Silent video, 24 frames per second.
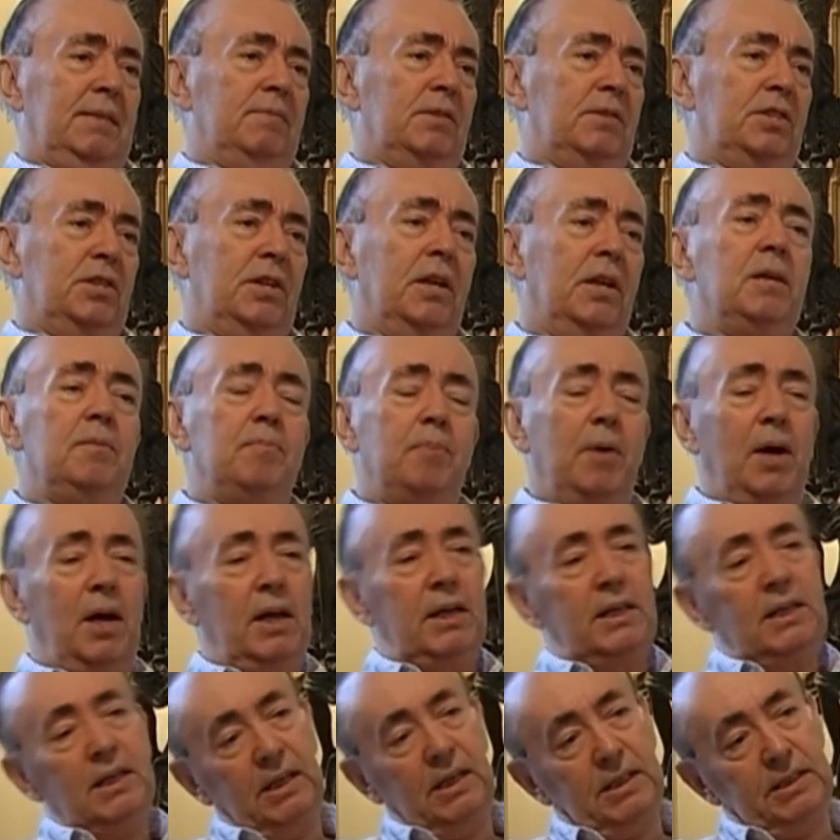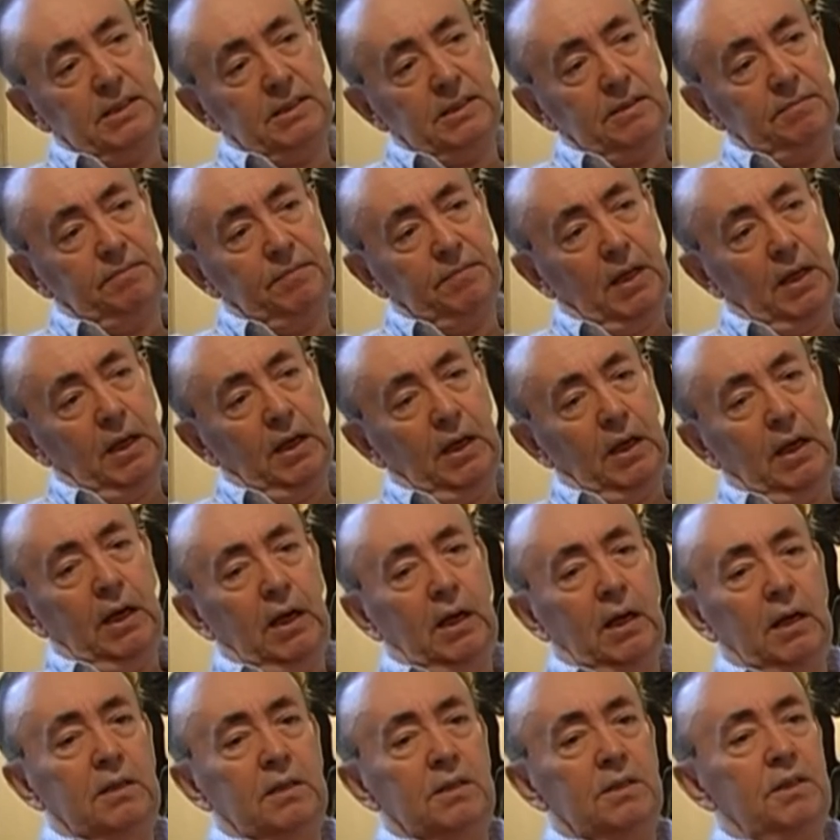sleep at night.
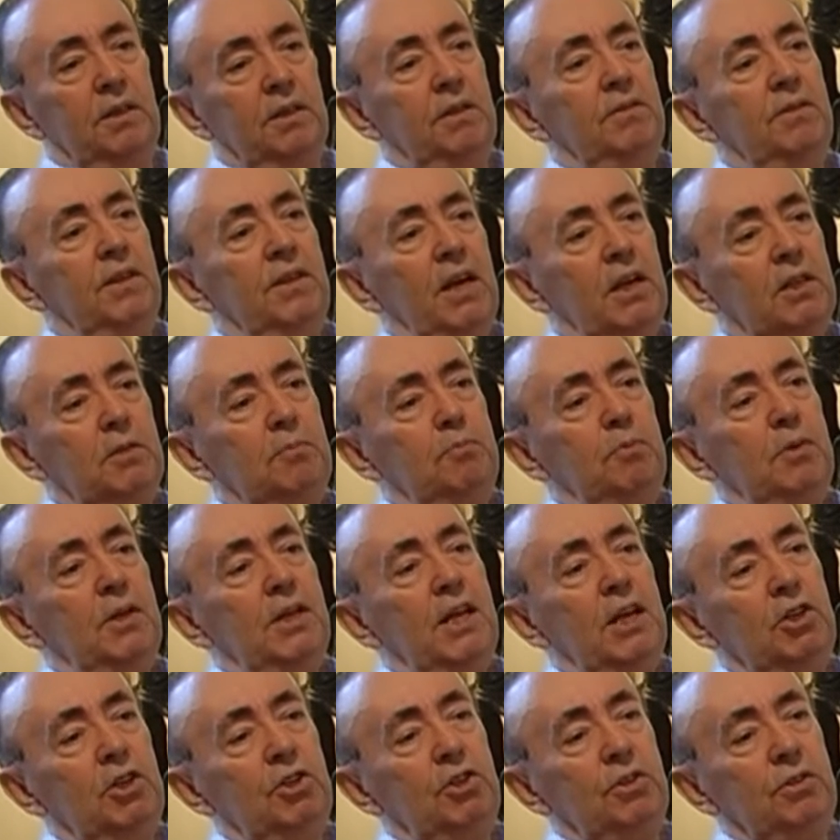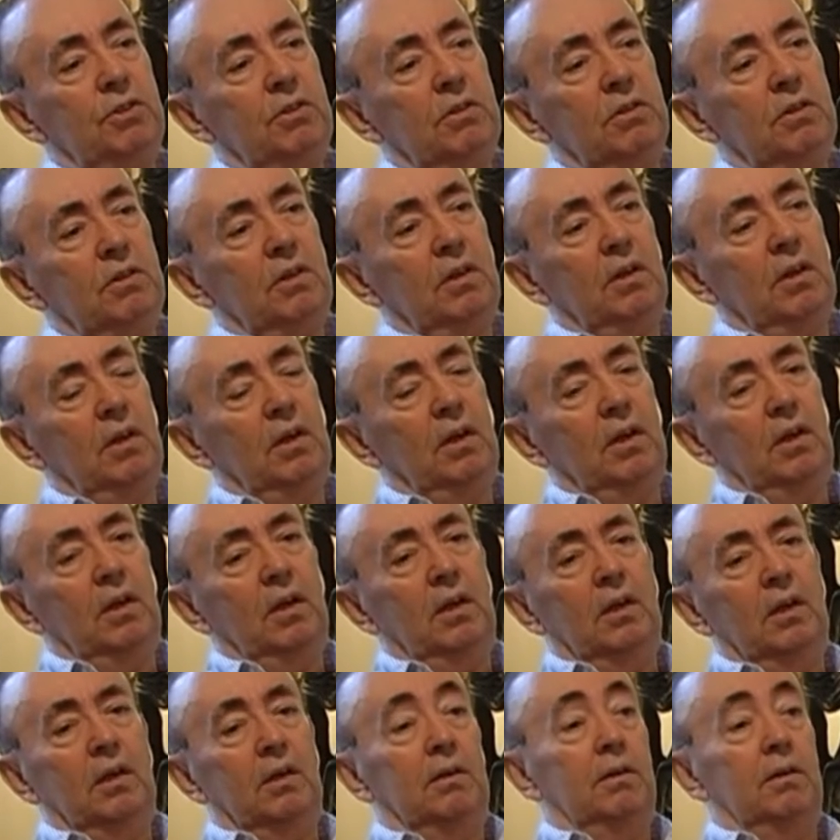And so the explanation,
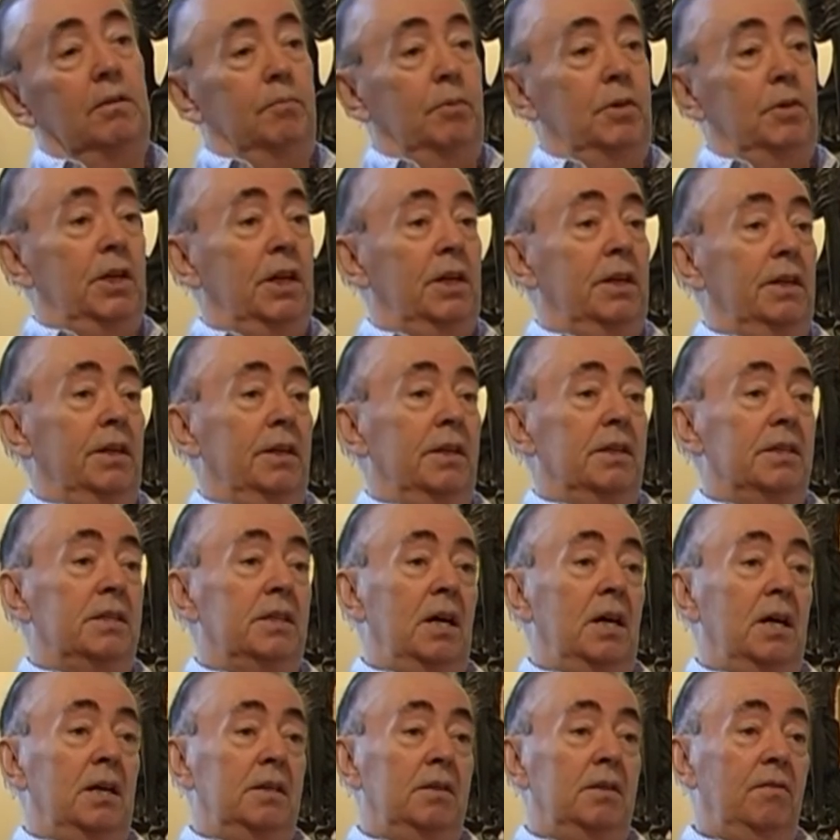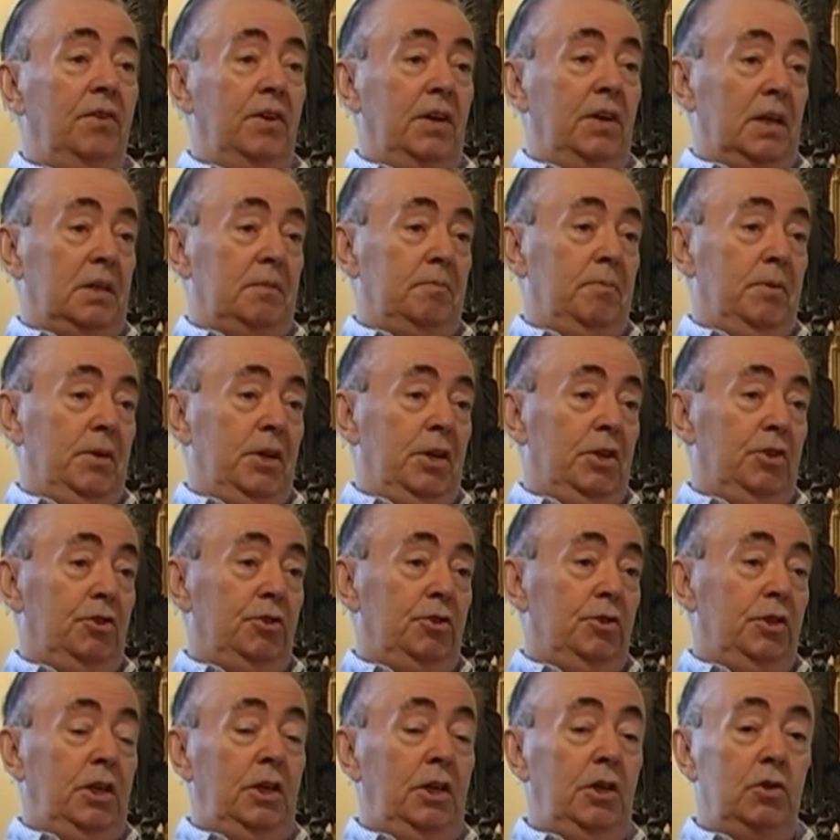in particularly the scientific explanation,
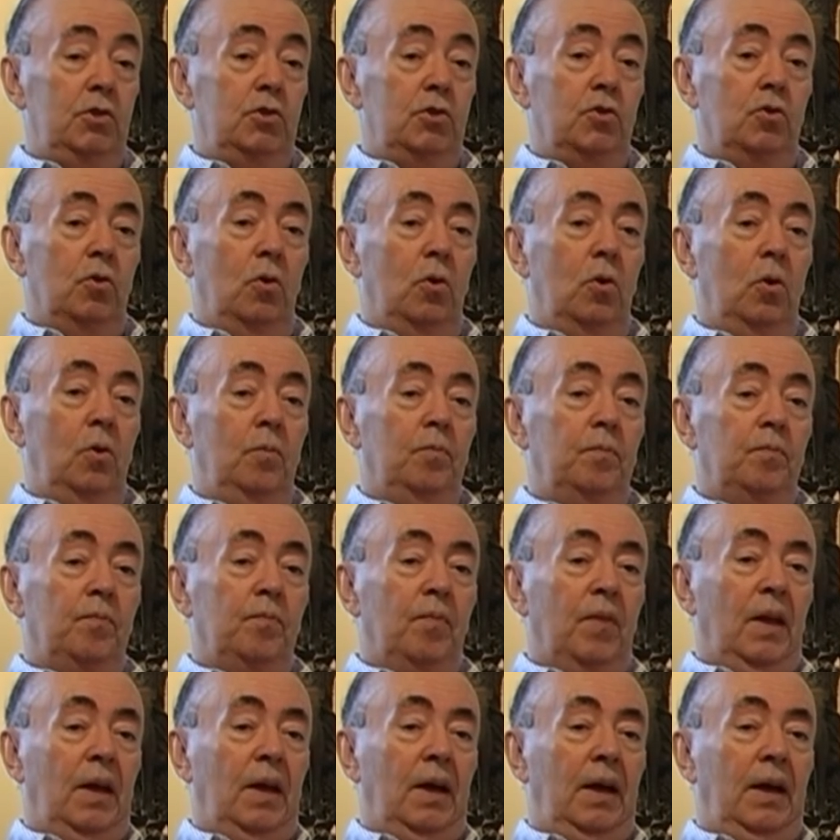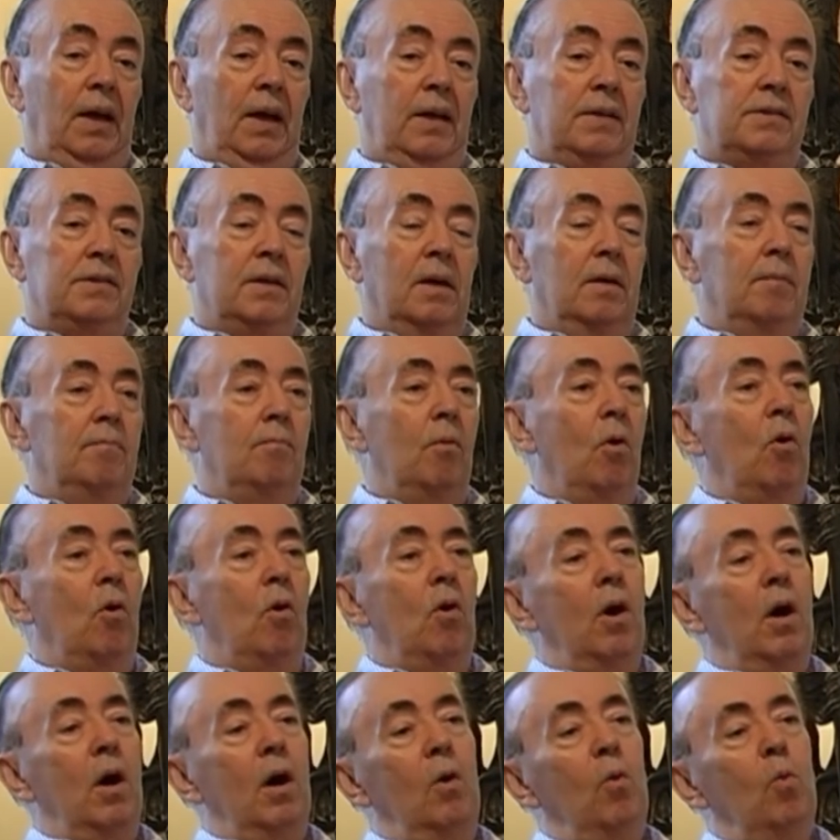he saw as
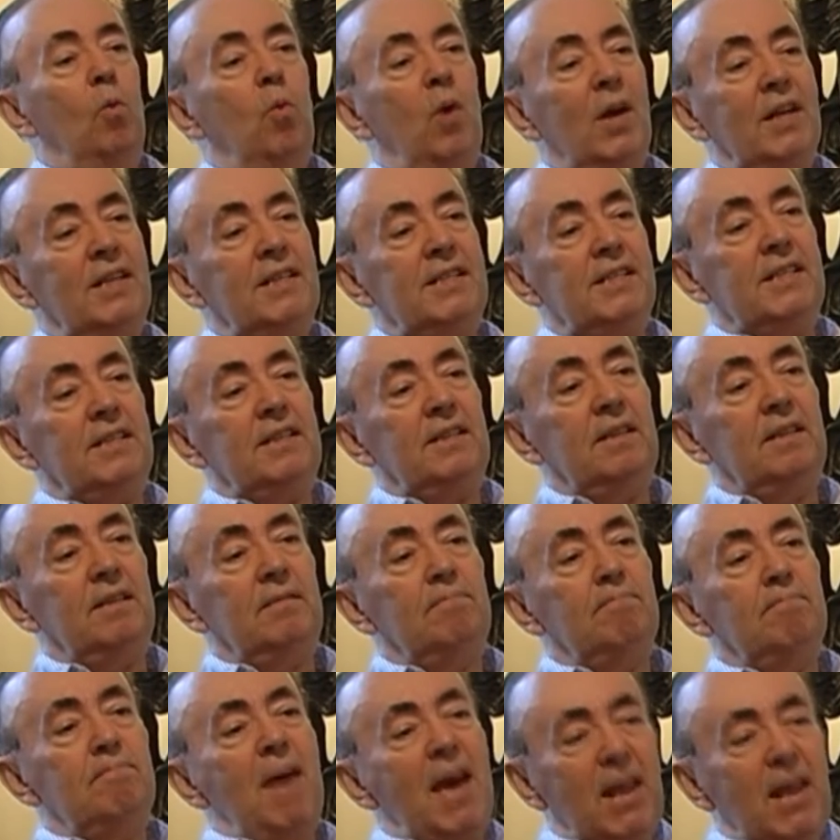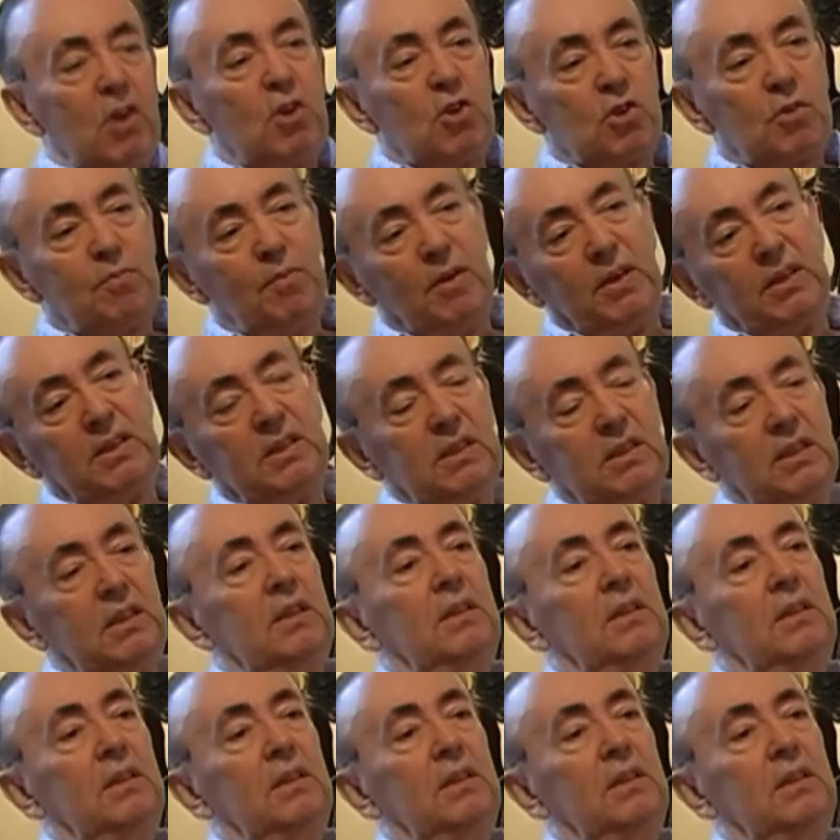more a wonder management